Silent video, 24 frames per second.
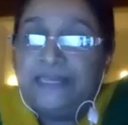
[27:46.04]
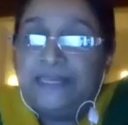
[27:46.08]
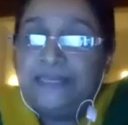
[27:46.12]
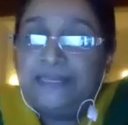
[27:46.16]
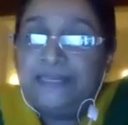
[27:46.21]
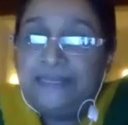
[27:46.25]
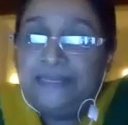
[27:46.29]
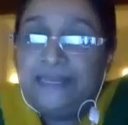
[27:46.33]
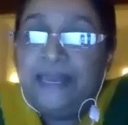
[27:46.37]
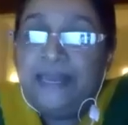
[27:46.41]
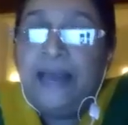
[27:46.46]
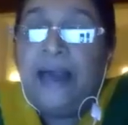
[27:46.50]

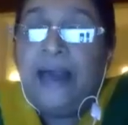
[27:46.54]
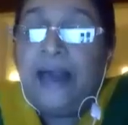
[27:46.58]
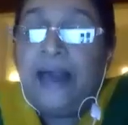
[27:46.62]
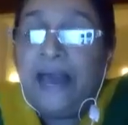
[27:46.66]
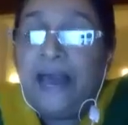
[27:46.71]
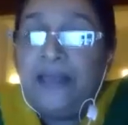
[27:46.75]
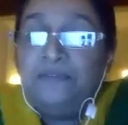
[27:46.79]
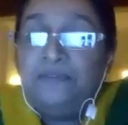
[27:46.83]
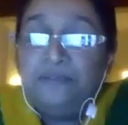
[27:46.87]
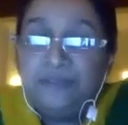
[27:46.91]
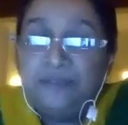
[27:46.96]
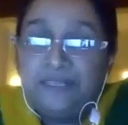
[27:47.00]
Yeah,
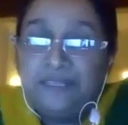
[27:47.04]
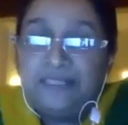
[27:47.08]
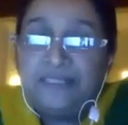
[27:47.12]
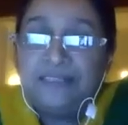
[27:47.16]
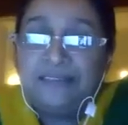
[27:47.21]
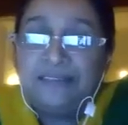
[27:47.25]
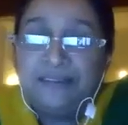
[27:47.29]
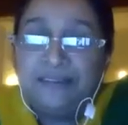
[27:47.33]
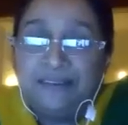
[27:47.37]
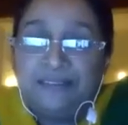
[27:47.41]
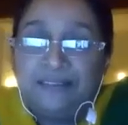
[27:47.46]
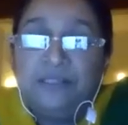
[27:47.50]
I was
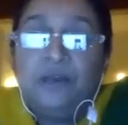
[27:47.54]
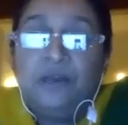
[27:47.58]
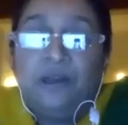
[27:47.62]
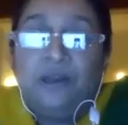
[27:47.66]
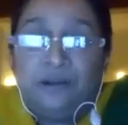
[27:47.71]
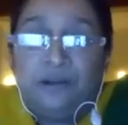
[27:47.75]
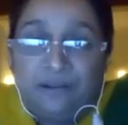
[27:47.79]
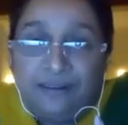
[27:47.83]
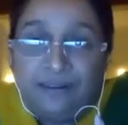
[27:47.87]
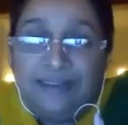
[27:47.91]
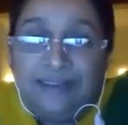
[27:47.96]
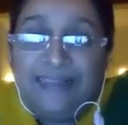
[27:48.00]

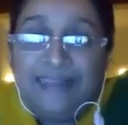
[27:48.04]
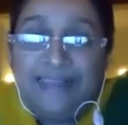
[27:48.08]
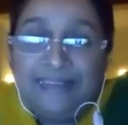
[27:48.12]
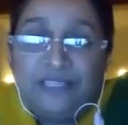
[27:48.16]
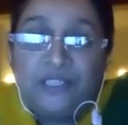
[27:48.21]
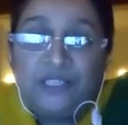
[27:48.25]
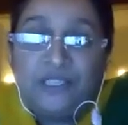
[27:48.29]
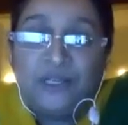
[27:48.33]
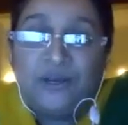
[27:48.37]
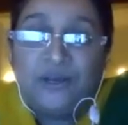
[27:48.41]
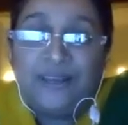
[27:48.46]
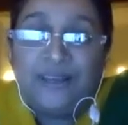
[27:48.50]
thoroughly
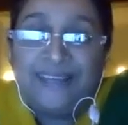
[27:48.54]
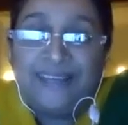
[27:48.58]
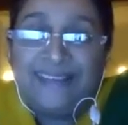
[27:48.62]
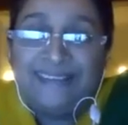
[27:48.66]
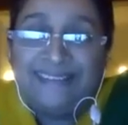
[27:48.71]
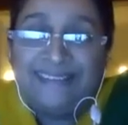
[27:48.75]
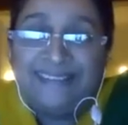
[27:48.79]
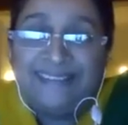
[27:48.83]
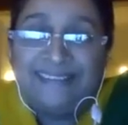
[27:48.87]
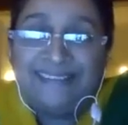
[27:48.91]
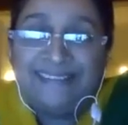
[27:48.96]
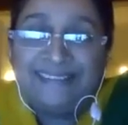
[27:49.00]

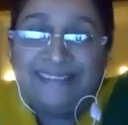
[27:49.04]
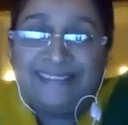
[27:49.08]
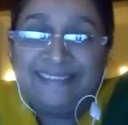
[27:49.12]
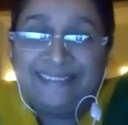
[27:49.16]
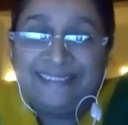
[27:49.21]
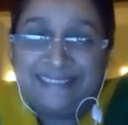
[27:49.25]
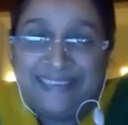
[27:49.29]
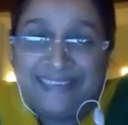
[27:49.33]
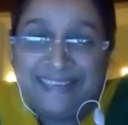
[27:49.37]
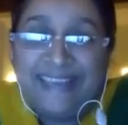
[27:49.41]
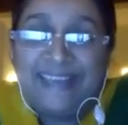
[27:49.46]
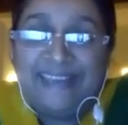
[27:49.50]
enjoying
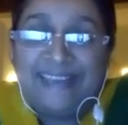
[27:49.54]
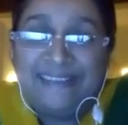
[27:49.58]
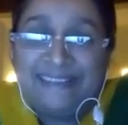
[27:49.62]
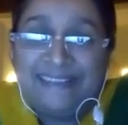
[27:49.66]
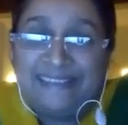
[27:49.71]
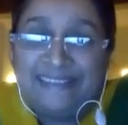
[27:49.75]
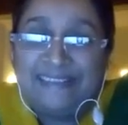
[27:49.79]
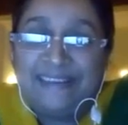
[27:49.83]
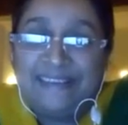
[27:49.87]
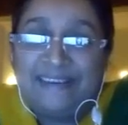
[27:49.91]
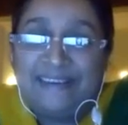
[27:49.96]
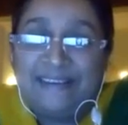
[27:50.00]

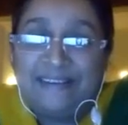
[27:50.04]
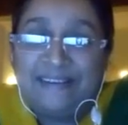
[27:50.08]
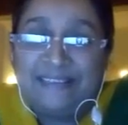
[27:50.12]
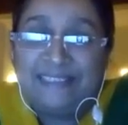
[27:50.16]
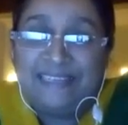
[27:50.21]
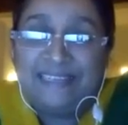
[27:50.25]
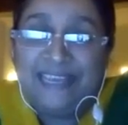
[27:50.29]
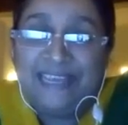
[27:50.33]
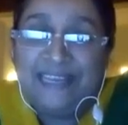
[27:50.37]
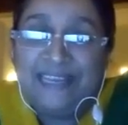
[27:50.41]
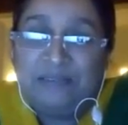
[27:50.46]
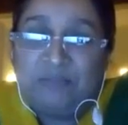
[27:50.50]
Kay's
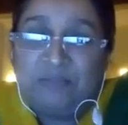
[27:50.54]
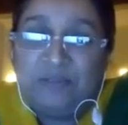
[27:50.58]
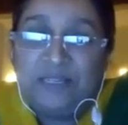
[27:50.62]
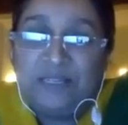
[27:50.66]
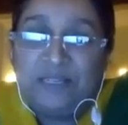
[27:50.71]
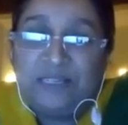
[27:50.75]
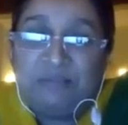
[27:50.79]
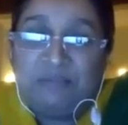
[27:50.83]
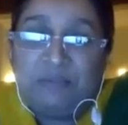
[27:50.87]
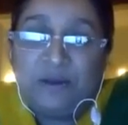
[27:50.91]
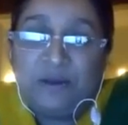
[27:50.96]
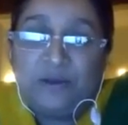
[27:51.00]

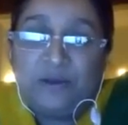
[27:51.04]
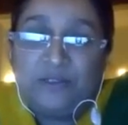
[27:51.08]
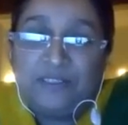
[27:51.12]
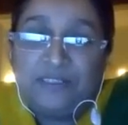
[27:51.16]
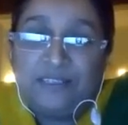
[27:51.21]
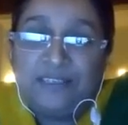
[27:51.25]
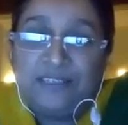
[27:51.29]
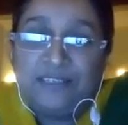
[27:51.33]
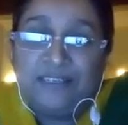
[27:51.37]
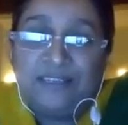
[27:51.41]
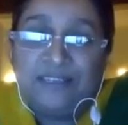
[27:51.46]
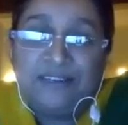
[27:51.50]
statement about
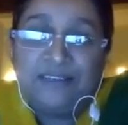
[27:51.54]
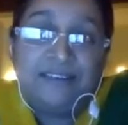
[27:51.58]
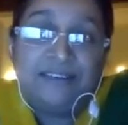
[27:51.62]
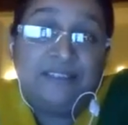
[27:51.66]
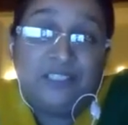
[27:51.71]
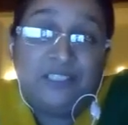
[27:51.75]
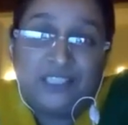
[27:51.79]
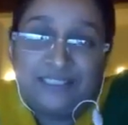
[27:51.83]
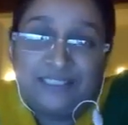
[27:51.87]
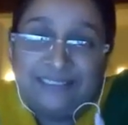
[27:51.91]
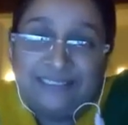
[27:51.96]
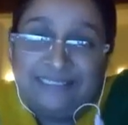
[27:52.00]
her
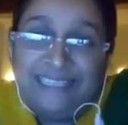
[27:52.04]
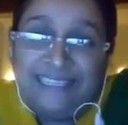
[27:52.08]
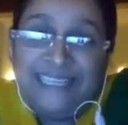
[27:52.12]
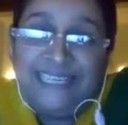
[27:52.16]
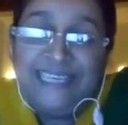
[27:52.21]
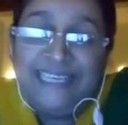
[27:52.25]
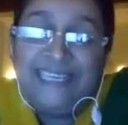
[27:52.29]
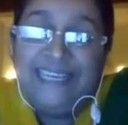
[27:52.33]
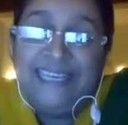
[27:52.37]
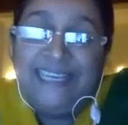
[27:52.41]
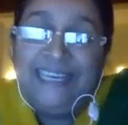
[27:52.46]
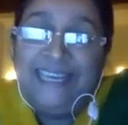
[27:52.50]

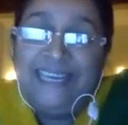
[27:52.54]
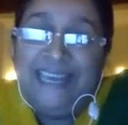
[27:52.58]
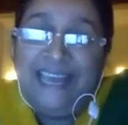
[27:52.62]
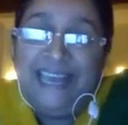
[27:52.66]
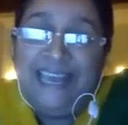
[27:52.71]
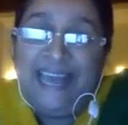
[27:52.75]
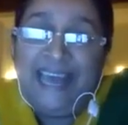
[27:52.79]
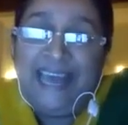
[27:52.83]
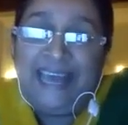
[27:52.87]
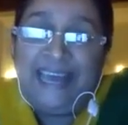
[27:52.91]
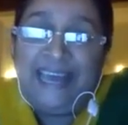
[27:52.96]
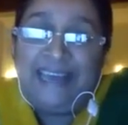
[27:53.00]
journey
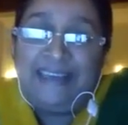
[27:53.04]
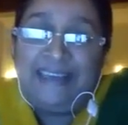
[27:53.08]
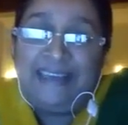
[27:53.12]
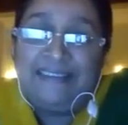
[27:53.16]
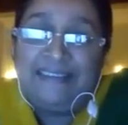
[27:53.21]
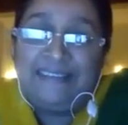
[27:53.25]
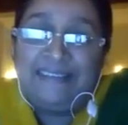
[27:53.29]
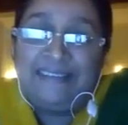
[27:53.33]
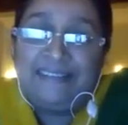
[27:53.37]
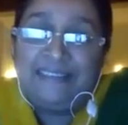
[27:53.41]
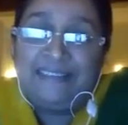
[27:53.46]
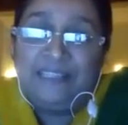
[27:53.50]

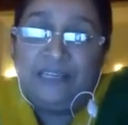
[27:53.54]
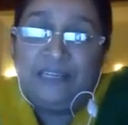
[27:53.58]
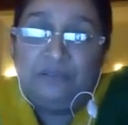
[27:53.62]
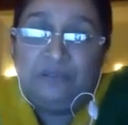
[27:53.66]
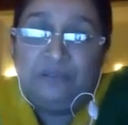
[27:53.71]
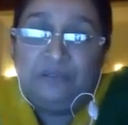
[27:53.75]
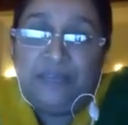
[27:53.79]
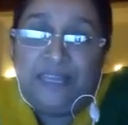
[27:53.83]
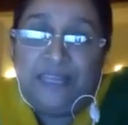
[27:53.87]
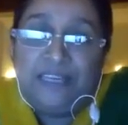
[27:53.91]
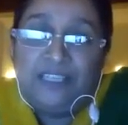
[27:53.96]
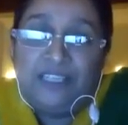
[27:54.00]
and the
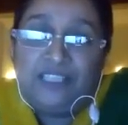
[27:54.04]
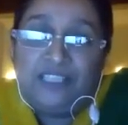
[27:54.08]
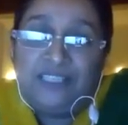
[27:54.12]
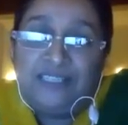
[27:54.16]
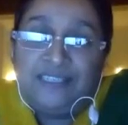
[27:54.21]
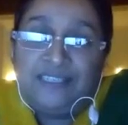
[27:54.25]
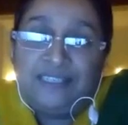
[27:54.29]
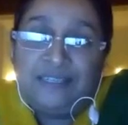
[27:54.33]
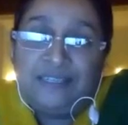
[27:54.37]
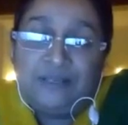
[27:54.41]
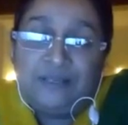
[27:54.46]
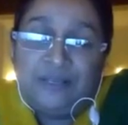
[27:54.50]
way
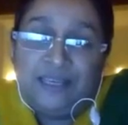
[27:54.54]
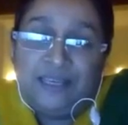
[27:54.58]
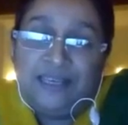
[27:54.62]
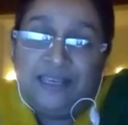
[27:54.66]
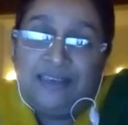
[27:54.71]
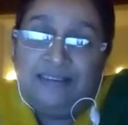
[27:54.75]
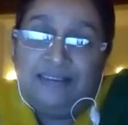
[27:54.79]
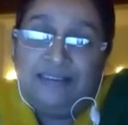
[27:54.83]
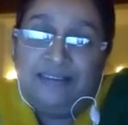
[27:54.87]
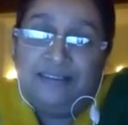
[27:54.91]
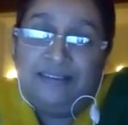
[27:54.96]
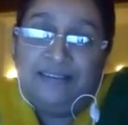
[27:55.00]
she's
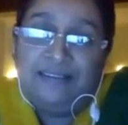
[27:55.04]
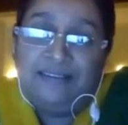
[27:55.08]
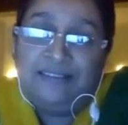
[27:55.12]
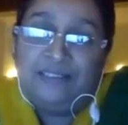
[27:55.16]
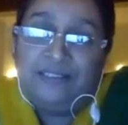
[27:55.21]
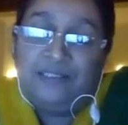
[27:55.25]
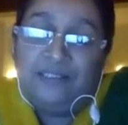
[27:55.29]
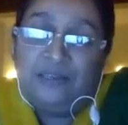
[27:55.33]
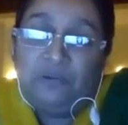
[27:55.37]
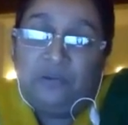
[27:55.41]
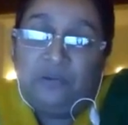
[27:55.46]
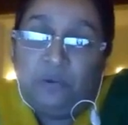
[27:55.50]
looking
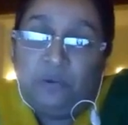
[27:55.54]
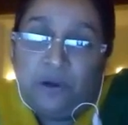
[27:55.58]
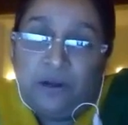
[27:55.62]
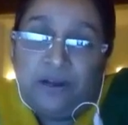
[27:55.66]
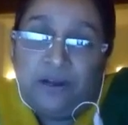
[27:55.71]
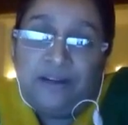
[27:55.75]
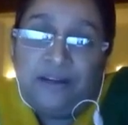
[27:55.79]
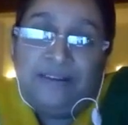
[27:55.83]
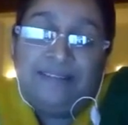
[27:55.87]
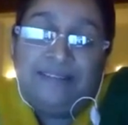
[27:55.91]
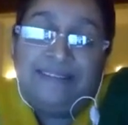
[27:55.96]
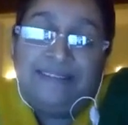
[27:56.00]
to the
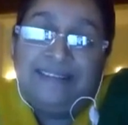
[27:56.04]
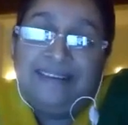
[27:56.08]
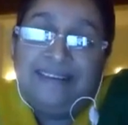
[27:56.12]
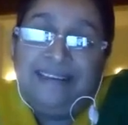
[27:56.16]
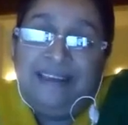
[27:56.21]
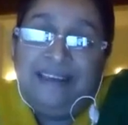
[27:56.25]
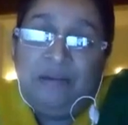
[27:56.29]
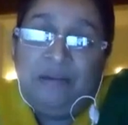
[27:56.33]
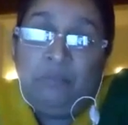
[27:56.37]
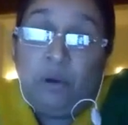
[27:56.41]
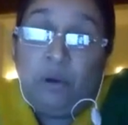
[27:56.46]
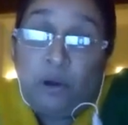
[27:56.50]
world.
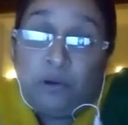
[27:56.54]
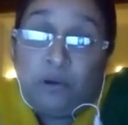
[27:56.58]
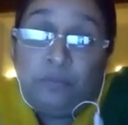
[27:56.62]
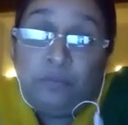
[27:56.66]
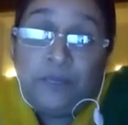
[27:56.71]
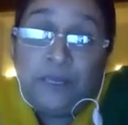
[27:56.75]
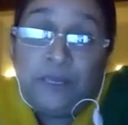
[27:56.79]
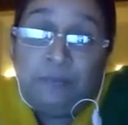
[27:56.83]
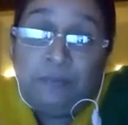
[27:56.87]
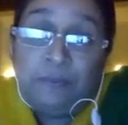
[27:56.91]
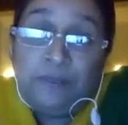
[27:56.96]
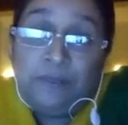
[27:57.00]
More
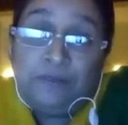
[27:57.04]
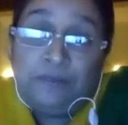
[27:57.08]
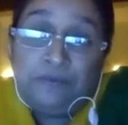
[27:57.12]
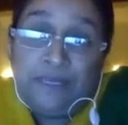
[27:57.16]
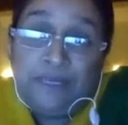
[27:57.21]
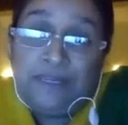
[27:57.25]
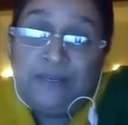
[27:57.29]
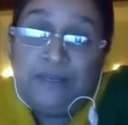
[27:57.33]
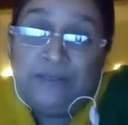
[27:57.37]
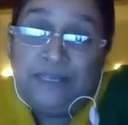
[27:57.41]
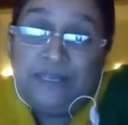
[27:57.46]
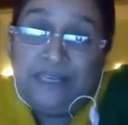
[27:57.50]
people
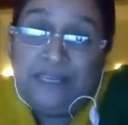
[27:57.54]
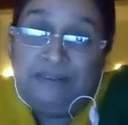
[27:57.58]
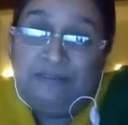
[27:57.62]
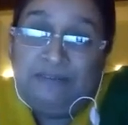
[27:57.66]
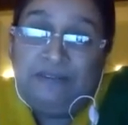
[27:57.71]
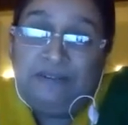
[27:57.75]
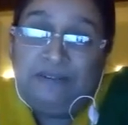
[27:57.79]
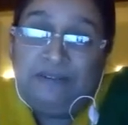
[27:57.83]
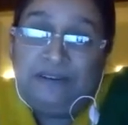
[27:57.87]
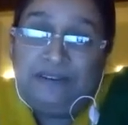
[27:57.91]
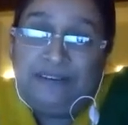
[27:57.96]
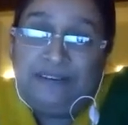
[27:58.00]
we are looking
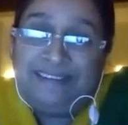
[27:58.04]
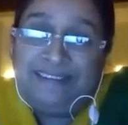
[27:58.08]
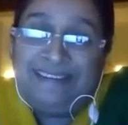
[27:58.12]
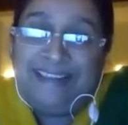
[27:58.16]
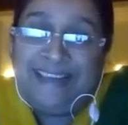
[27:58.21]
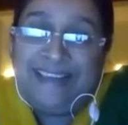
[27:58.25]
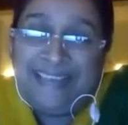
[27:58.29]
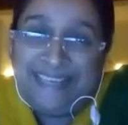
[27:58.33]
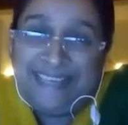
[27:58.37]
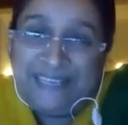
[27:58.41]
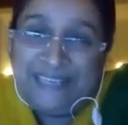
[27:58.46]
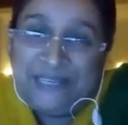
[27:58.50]
for
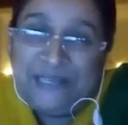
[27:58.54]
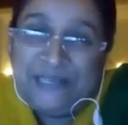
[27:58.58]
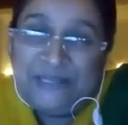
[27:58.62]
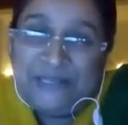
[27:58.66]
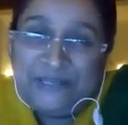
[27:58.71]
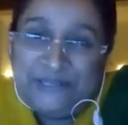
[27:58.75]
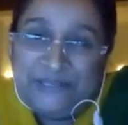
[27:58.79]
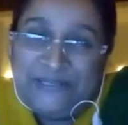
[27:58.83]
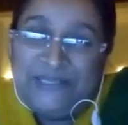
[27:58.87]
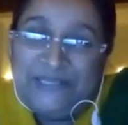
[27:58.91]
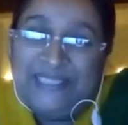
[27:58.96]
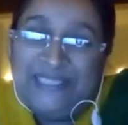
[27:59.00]
like
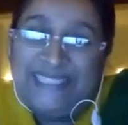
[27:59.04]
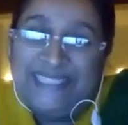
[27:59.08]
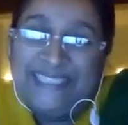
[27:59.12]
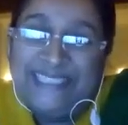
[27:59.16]
you.